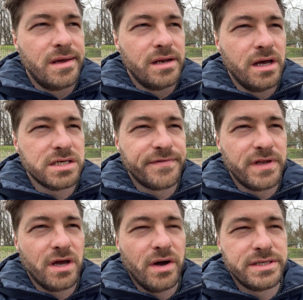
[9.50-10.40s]
Last
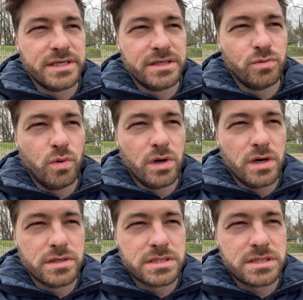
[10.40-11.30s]
video I did
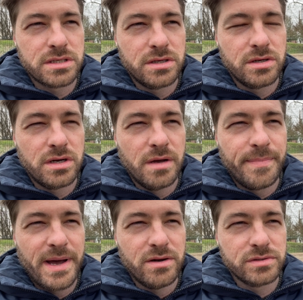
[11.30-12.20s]
was
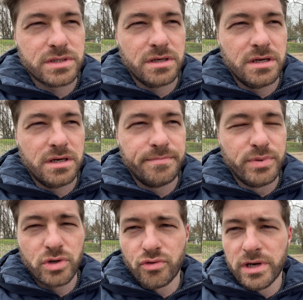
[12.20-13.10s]
about a
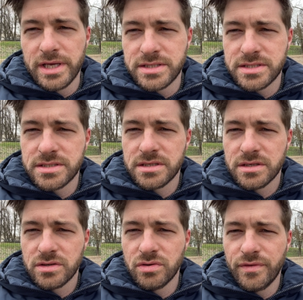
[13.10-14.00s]
book release
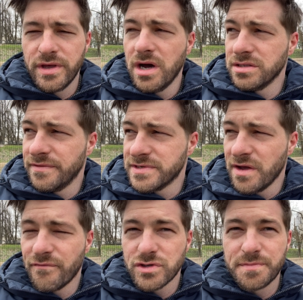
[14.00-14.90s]
called The Art of
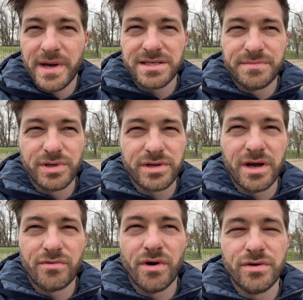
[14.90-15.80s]
Self-Respect, a book that
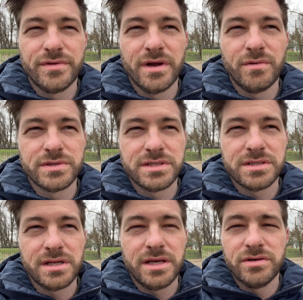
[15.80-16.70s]
I wrote that I wanted
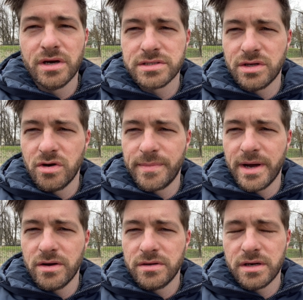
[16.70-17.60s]
to let you guys know
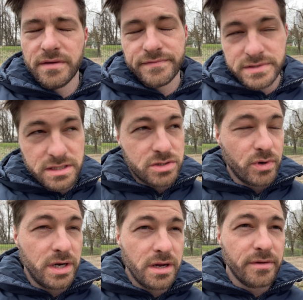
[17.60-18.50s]
about. And I've since
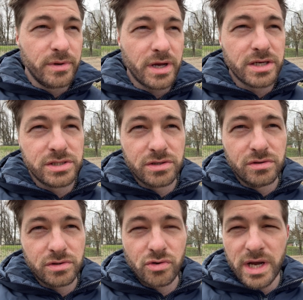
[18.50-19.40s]
written another book actually
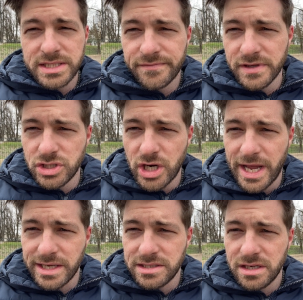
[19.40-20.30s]
called Creatively Jacked,